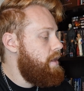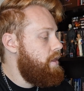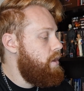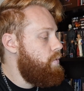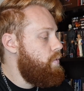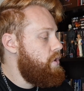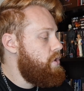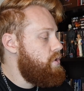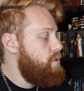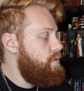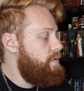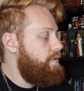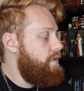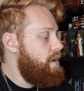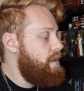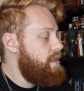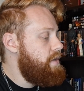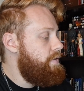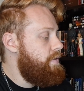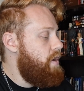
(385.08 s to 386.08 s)
The original
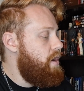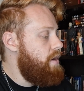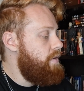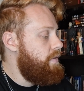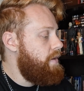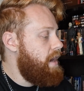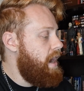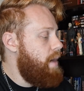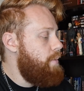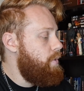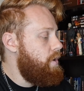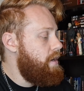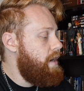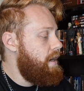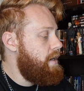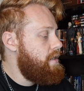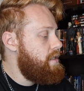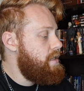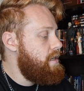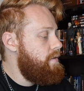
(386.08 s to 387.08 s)
35 camera
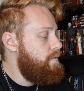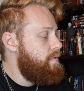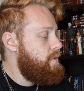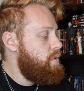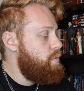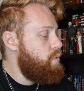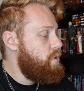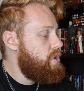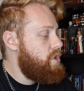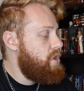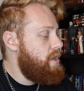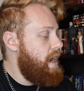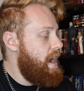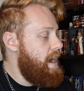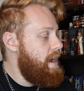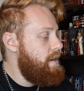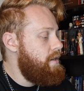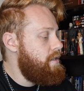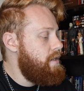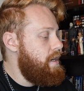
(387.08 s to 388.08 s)
negatives were
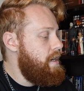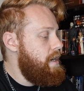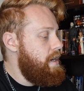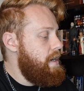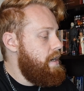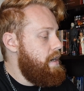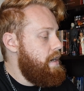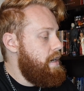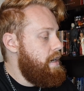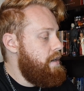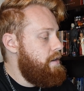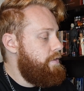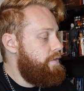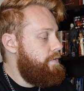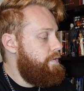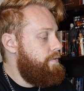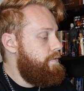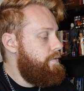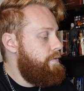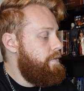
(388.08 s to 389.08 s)
scanned in a
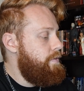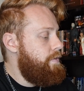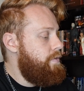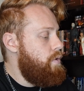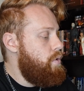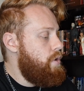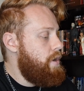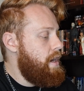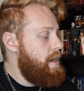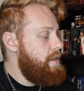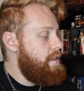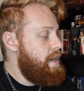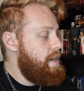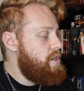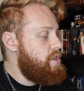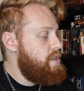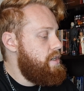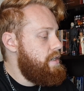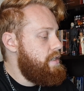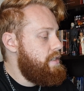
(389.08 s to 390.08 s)

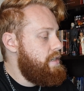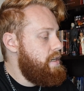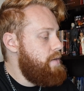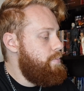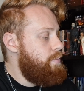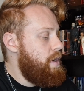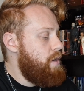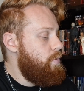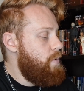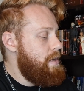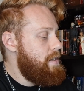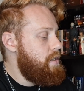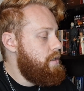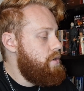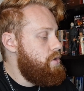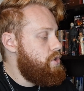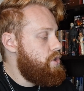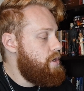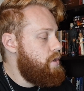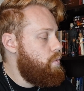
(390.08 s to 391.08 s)
4K-16-bit
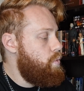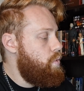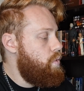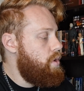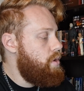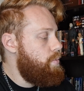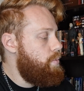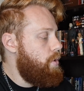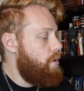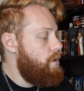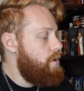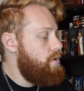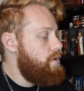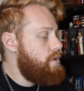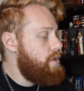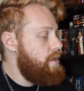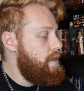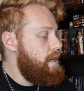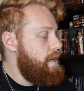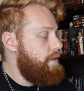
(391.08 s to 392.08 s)
resolution at Warner
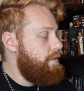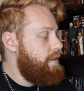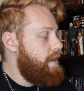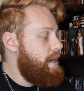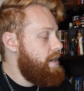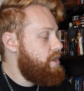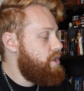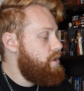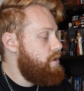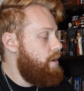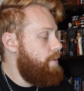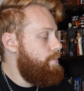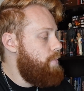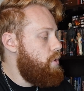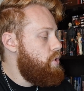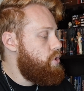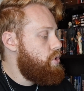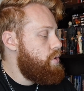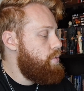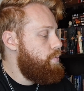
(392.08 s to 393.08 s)
Bros.
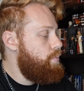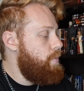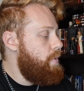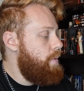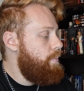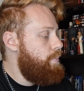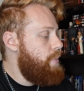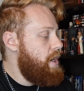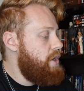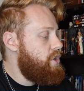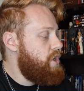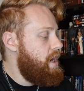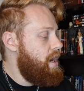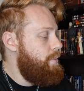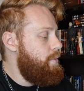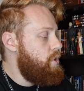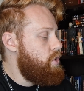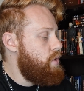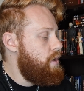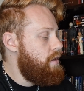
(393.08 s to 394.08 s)
Motion Picture
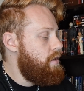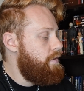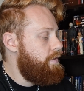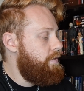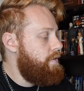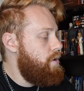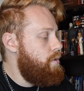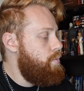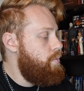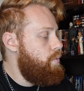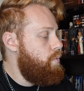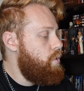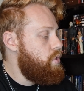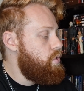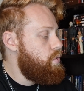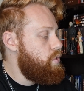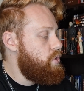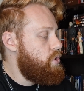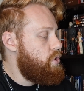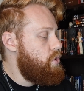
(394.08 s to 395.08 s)
Imaging. The film
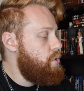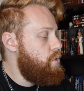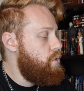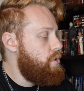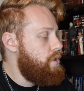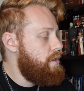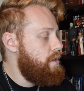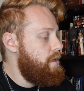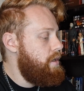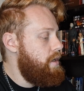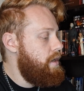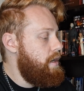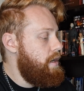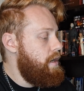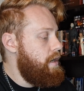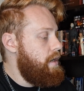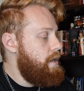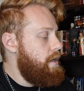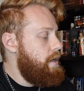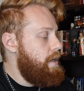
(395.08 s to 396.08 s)
was restored
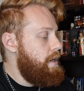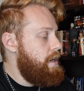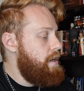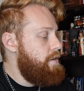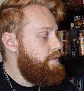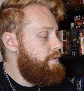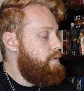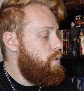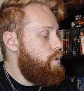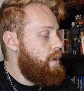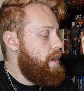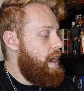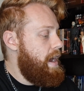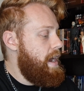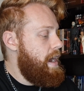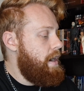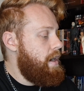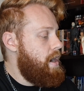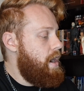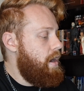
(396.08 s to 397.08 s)
in
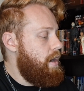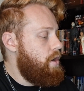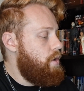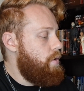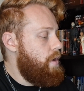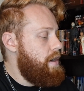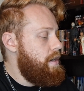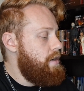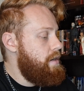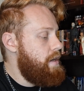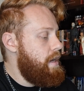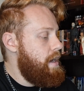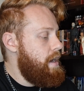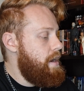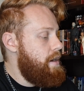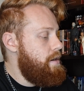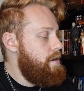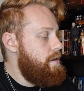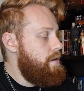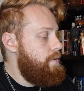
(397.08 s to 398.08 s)
4K and color graded
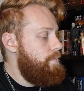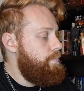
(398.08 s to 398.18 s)
in